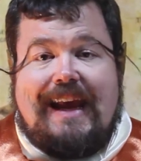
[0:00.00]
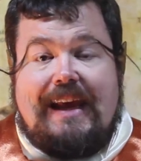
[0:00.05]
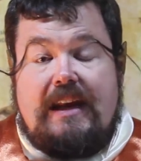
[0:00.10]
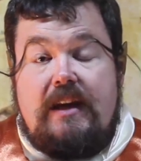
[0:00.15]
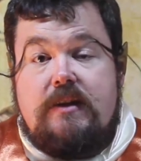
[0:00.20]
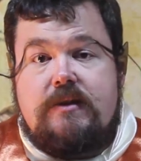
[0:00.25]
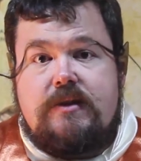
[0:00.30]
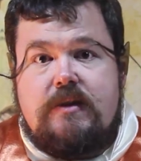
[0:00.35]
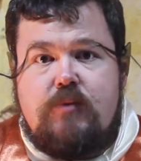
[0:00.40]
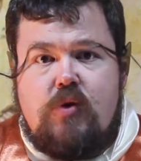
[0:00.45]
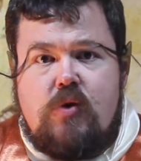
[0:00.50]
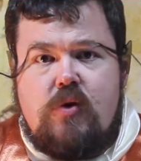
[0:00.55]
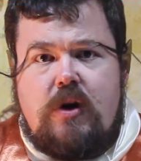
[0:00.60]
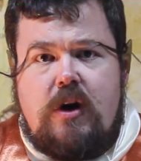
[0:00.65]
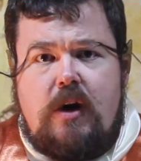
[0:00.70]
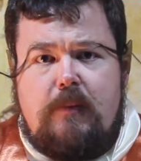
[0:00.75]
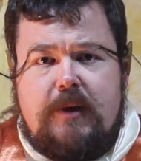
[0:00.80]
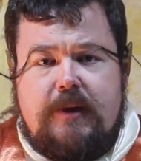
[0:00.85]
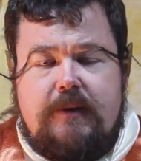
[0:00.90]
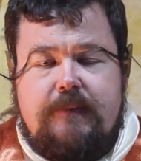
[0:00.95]
aliens are more
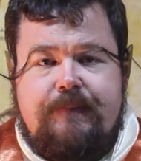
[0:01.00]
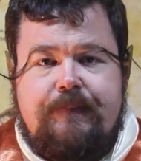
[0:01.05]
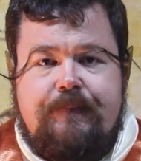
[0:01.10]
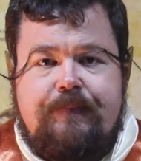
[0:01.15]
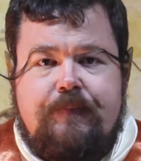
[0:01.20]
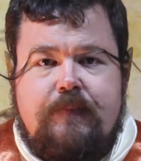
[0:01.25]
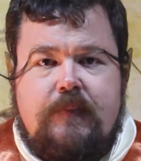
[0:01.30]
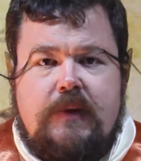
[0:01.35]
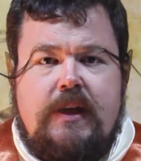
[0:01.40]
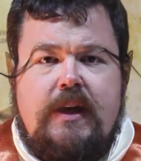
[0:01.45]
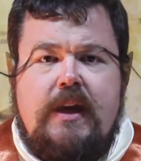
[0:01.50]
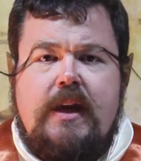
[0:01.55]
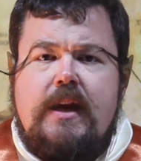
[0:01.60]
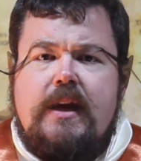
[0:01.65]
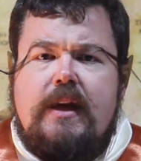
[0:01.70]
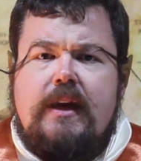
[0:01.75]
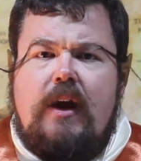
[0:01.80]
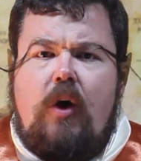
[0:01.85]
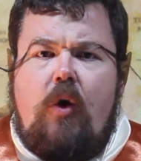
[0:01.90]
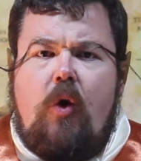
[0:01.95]
common.
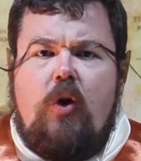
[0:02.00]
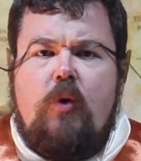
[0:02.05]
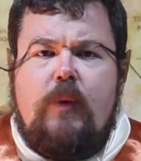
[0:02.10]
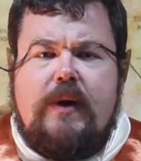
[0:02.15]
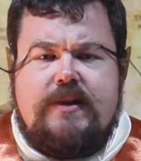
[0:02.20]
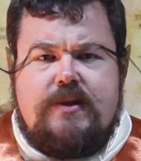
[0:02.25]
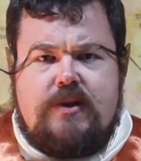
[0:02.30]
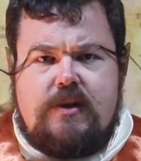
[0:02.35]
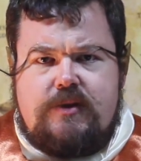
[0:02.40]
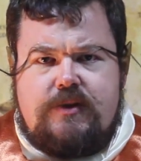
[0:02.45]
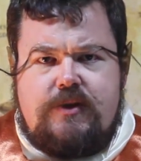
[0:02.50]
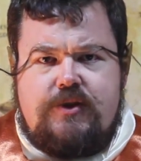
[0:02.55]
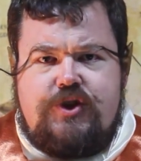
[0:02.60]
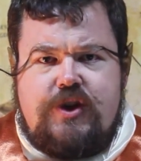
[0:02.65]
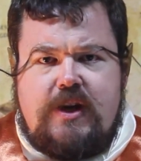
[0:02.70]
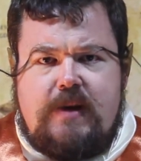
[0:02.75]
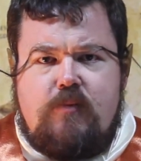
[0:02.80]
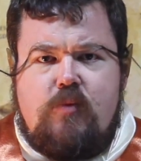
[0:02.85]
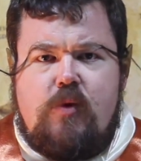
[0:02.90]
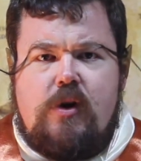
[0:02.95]
Always ask the
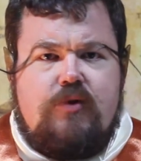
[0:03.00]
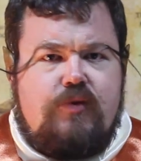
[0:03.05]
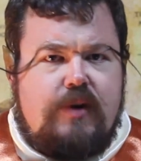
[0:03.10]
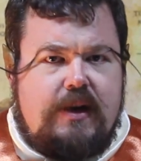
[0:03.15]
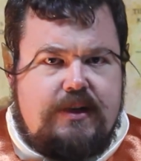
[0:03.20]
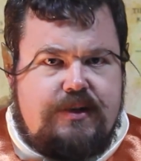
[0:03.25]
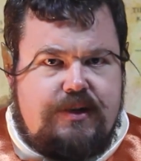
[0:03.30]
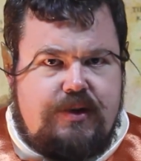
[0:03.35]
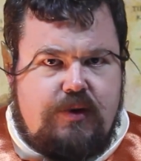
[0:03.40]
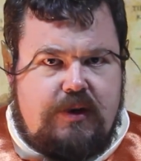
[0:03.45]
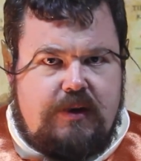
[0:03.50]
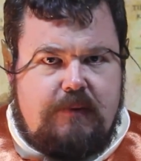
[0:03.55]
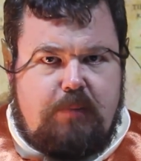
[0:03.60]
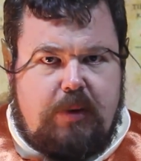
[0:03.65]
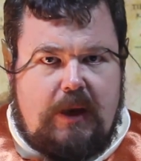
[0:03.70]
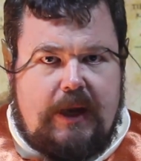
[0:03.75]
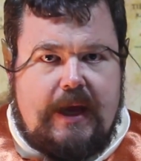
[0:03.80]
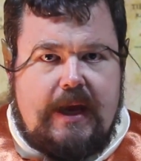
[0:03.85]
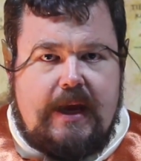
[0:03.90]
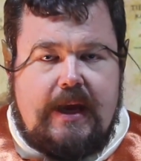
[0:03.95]
GM what race you can
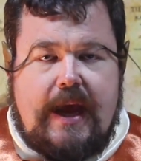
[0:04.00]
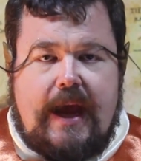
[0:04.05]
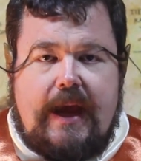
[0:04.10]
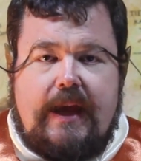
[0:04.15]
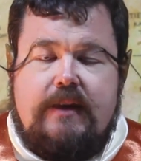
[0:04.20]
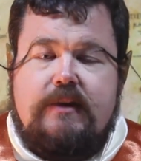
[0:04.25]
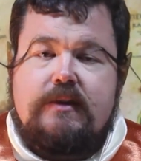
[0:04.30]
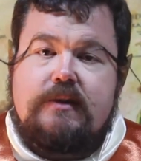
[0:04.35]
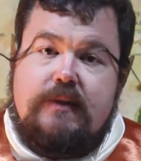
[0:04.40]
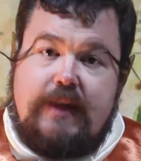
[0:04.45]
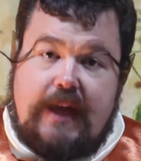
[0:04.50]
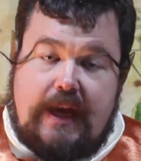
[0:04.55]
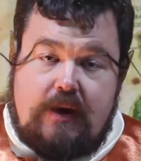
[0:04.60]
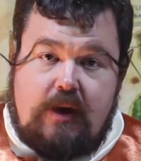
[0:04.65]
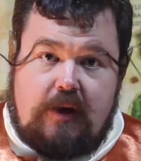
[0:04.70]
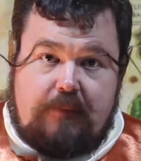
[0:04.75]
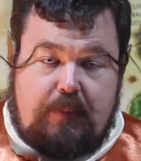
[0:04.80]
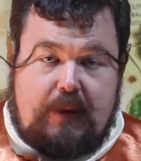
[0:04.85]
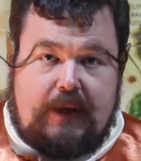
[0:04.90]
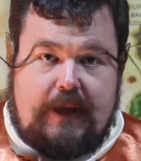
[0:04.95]
play and
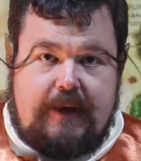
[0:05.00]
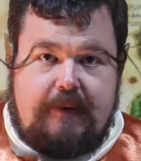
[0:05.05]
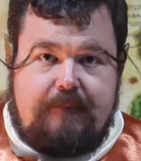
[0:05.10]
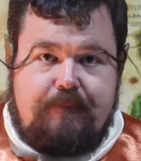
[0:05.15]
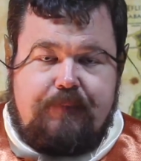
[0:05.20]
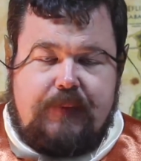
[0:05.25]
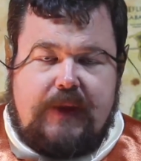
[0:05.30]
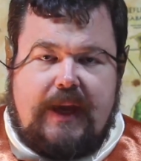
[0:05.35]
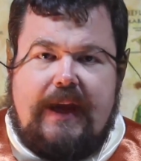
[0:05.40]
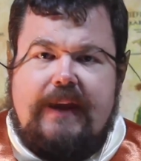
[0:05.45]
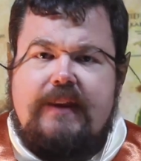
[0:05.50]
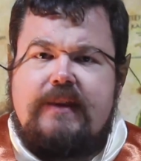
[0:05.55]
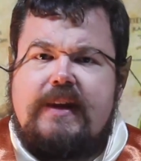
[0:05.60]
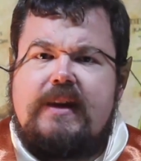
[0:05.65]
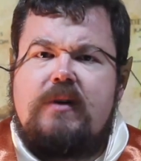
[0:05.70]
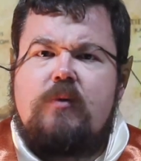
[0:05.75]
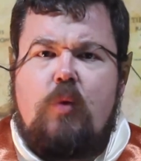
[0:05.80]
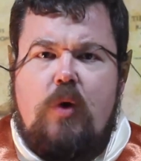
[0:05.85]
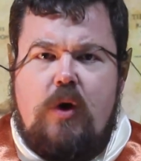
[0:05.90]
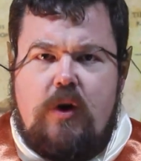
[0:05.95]
cannot play, and
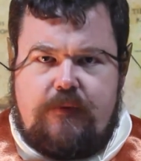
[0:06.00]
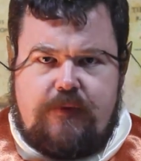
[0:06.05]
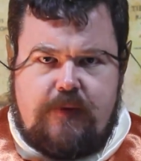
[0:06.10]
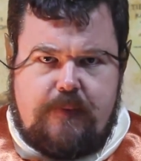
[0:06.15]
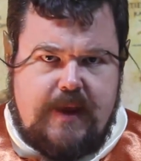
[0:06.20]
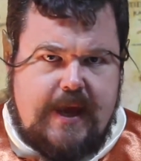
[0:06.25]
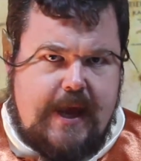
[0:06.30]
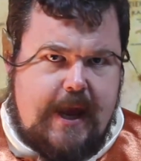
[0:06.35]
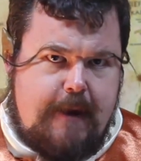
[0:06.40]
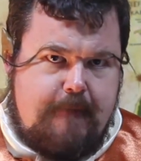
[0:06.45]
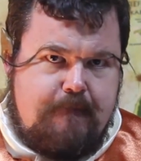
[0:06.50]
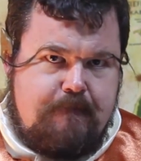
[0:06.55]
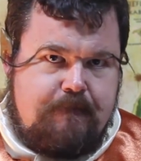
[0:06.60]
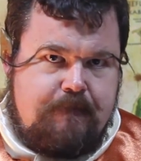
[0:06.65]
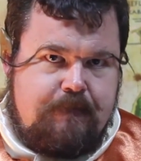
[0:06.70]
then work from there.